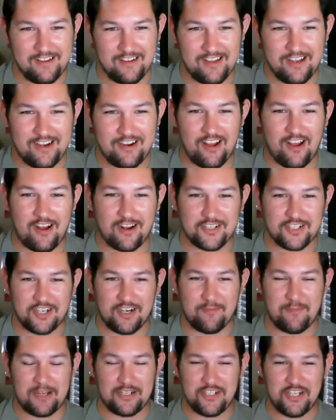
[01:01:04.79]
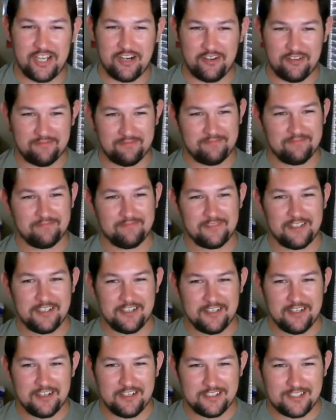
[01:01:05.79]
in an auction on my channel.
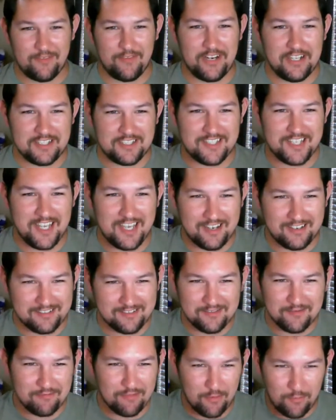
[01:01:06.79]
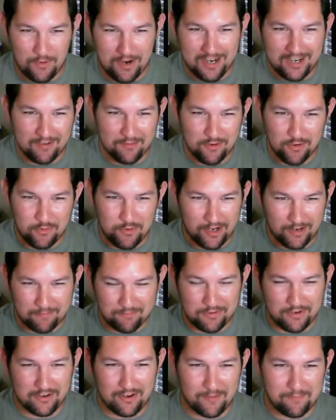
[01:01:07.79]
So if you didn't see it, rewind it real quick,
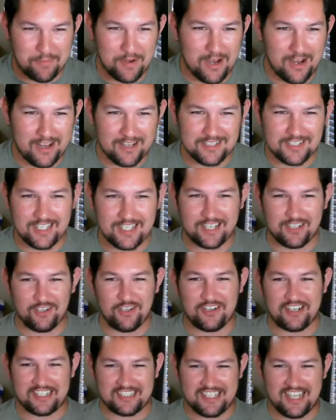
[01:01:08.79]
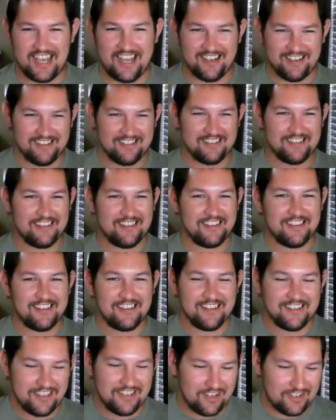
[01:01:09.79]
put it on pause, take a look at that.
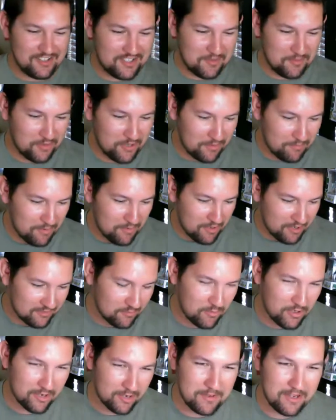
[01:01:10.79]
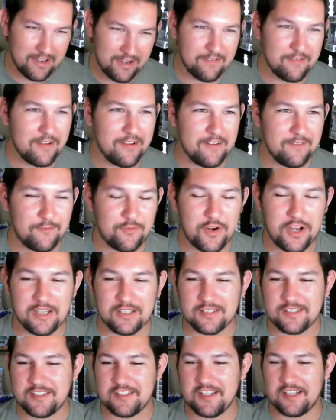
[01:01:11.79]
These some good books from one of my
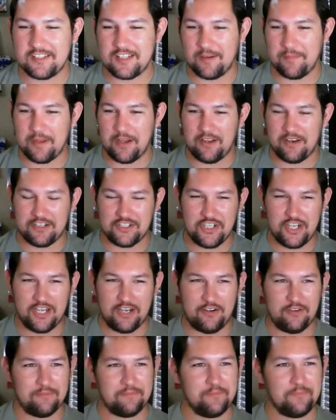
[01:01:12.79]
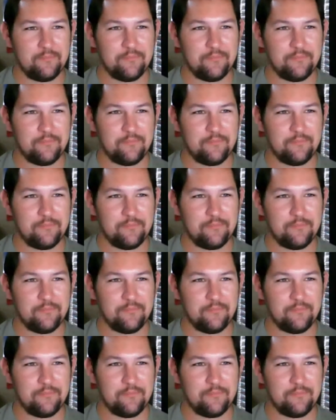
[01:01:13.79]
friends that's going to be on the channel.